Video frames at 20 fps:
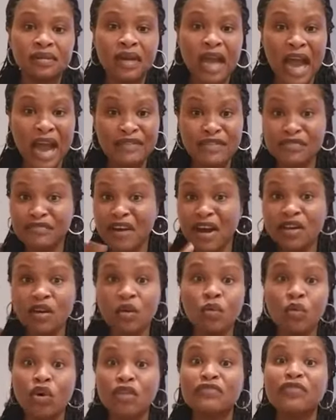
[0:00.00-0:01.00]
I have a final
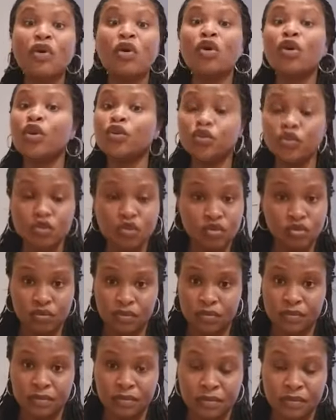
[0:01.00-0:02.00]
word for all of you
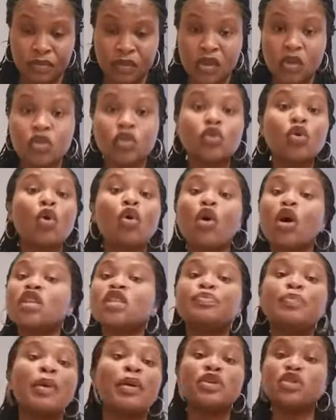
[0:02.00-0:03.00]
so-called
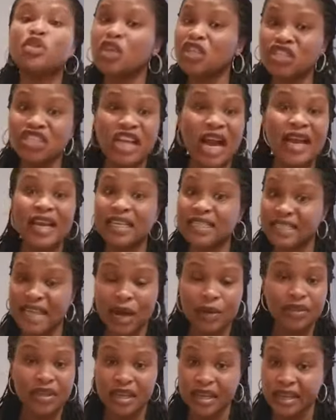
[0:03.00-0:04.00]
spiritual giants
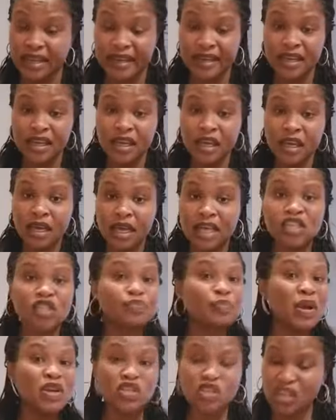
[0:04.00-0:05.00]
out there,
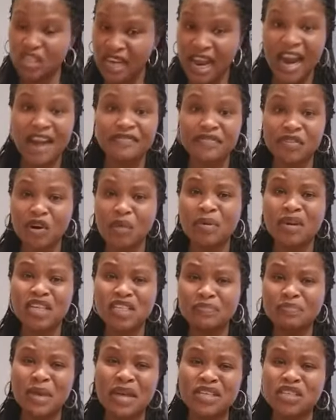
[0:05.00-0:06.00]
especially in Africa, but this
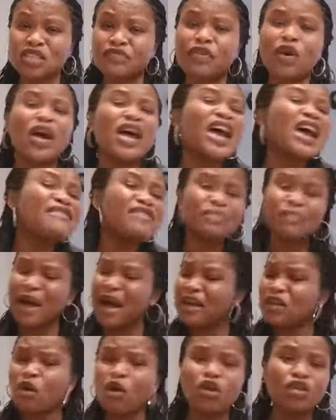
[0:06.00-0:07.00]
message for
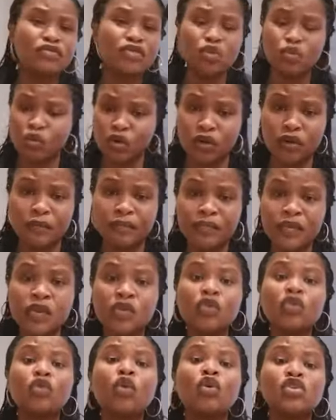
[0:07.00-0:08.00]
everybody all over the world.
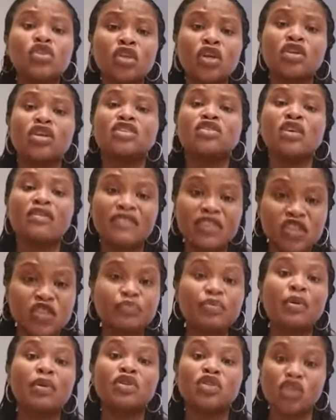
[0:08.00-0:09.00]
You consider yourself a
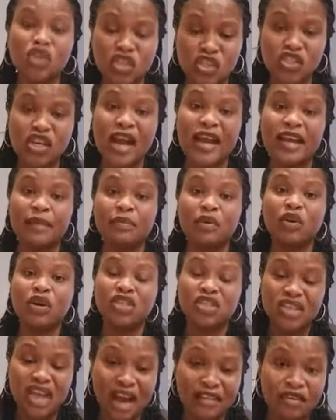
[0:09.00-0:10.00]
spiritual giant
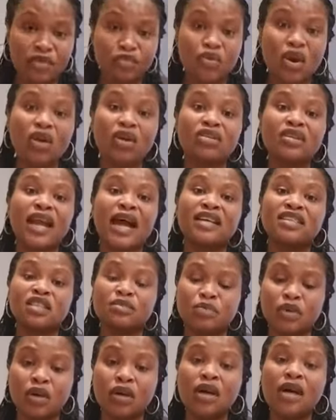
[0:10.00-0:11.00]
because you have a
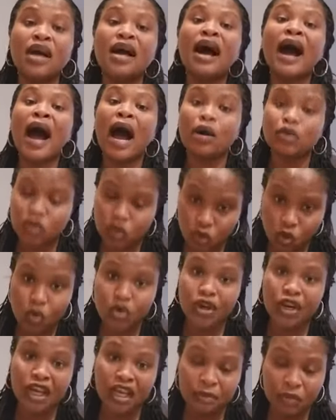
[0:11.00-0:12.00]
recognizable household
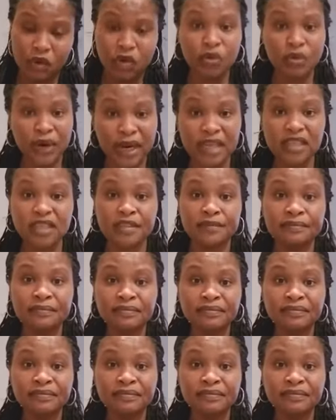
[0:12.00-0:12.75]
name, correct?